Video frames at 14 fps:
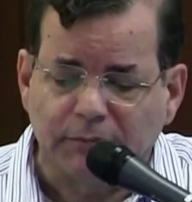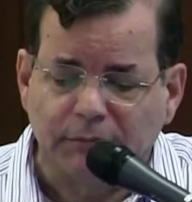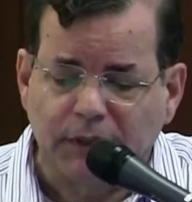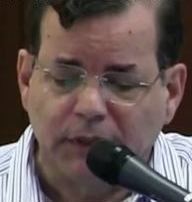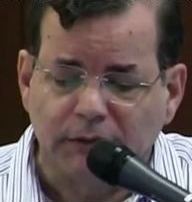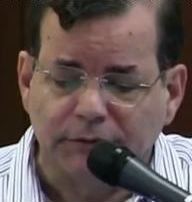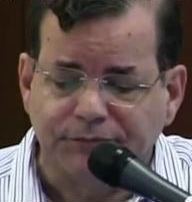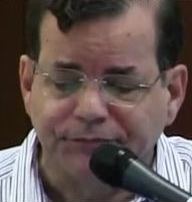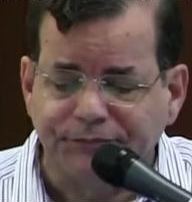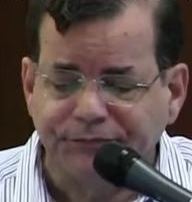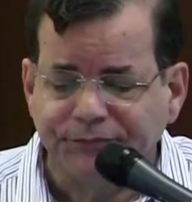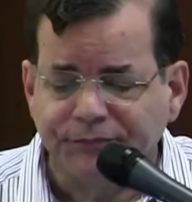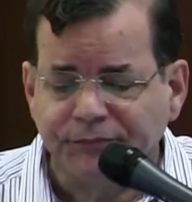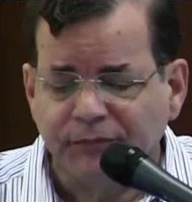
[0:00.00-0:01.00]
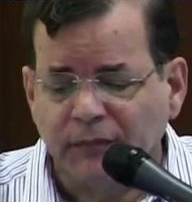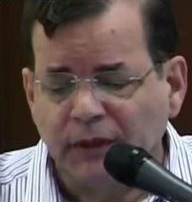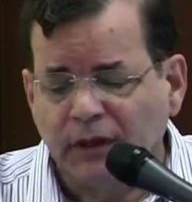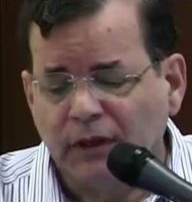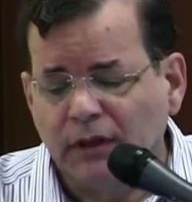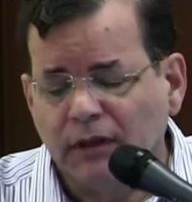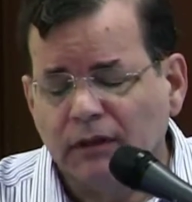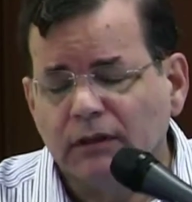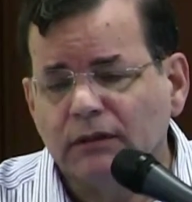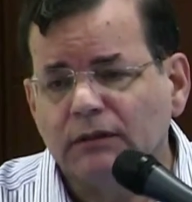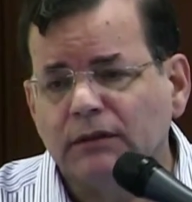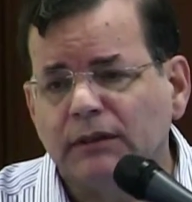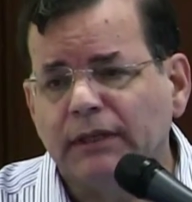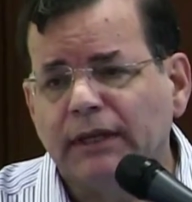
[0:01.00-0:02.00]
bone.
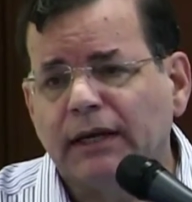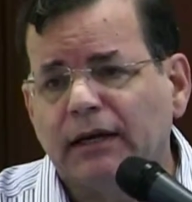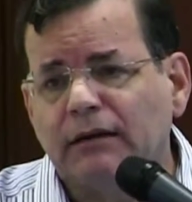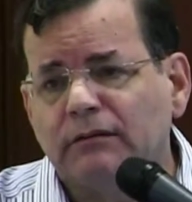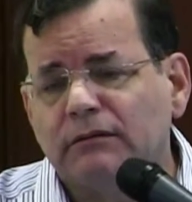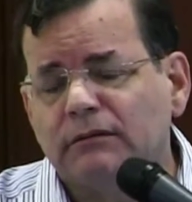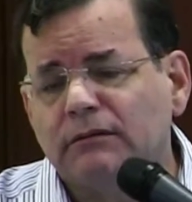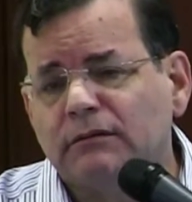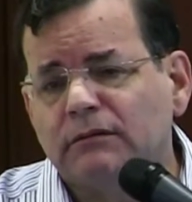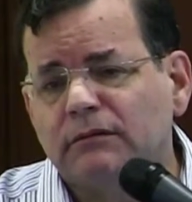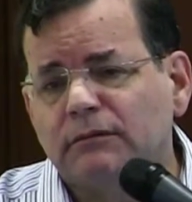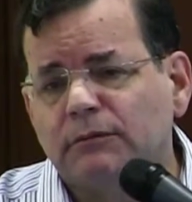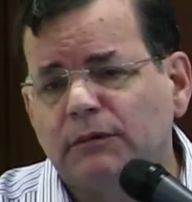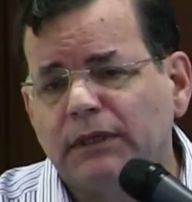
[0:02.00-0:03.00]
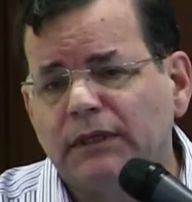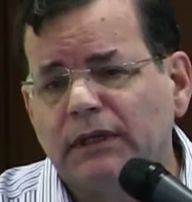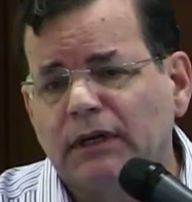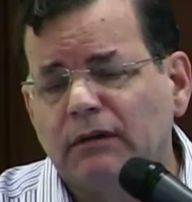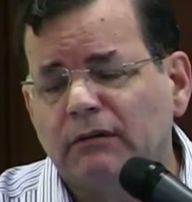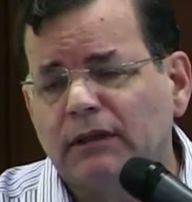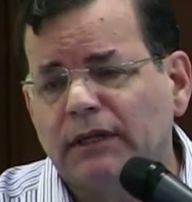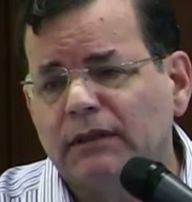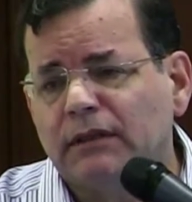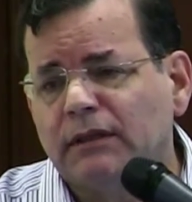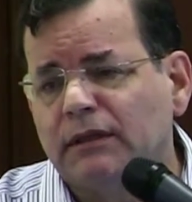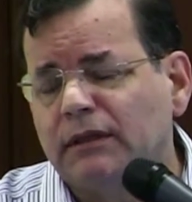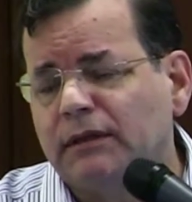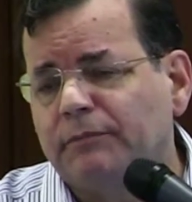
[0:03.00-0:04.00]
Now, we know that
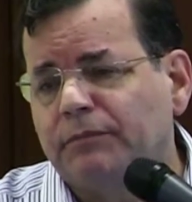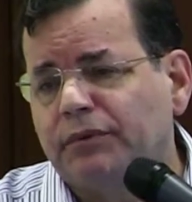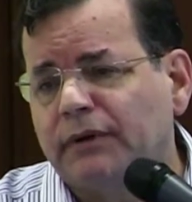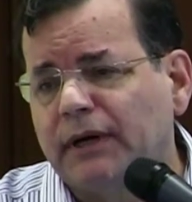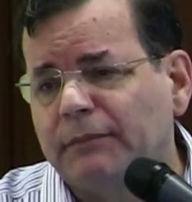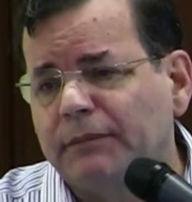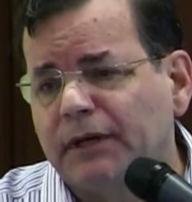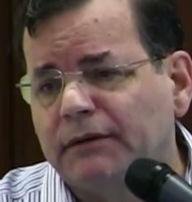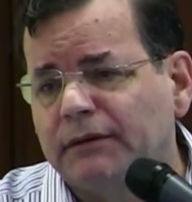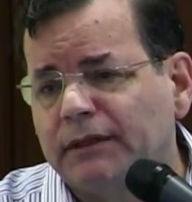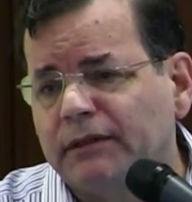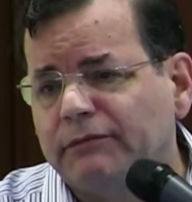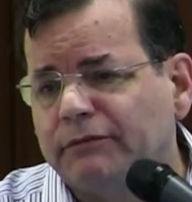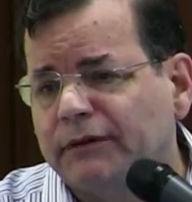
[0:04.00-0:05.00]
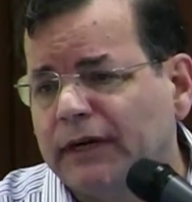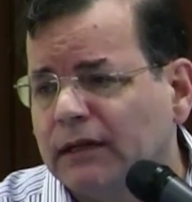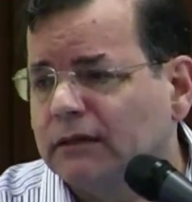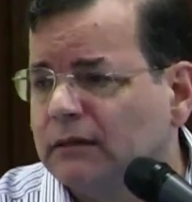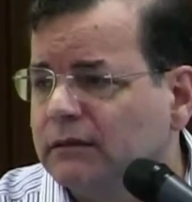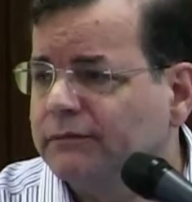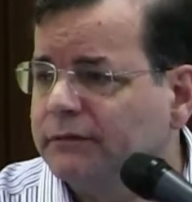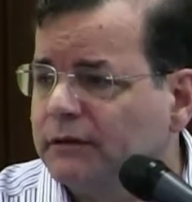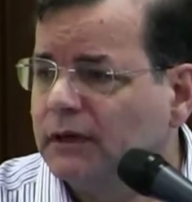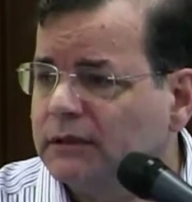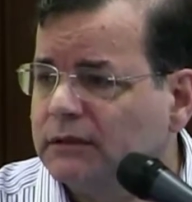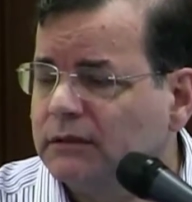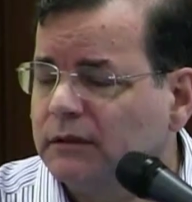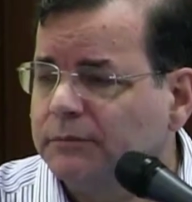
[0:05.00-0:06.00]
the primary factor for
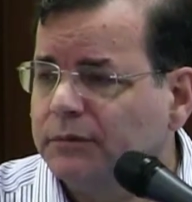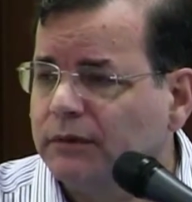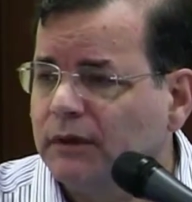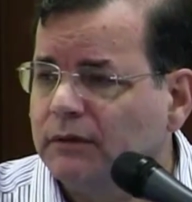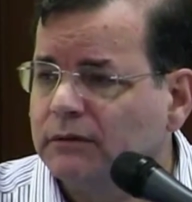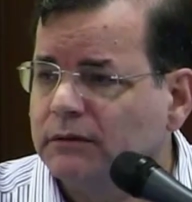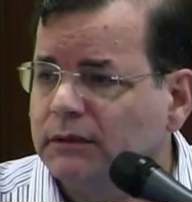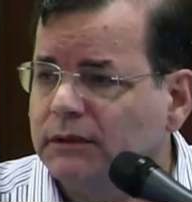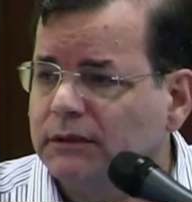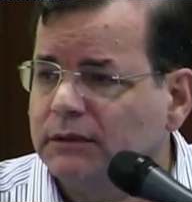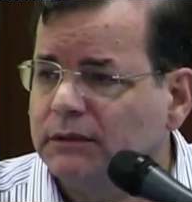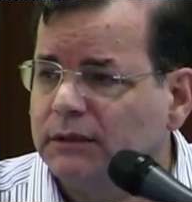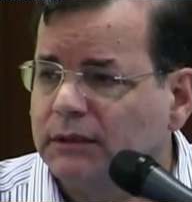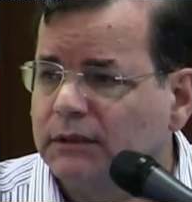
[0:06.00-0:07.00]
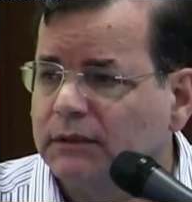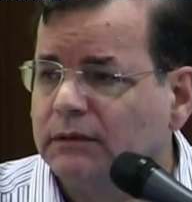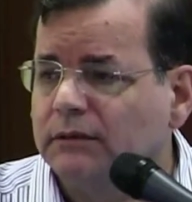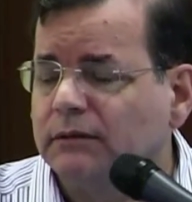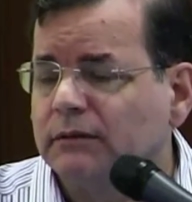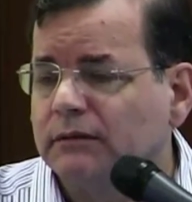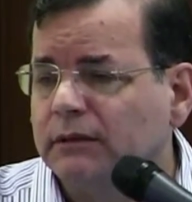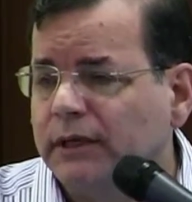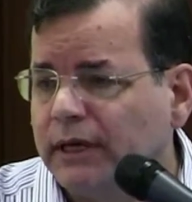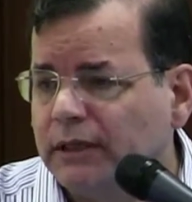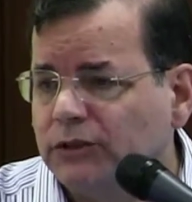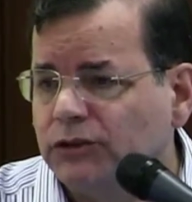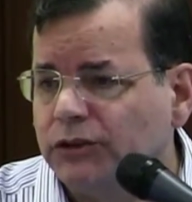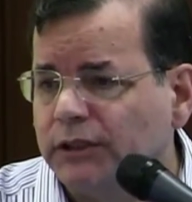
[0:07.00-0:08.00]
osteoporosis is
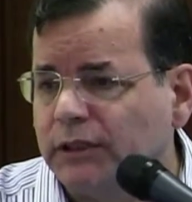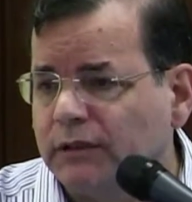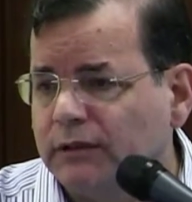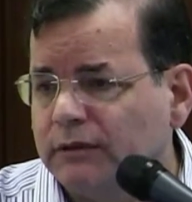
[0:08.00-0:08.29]
aging.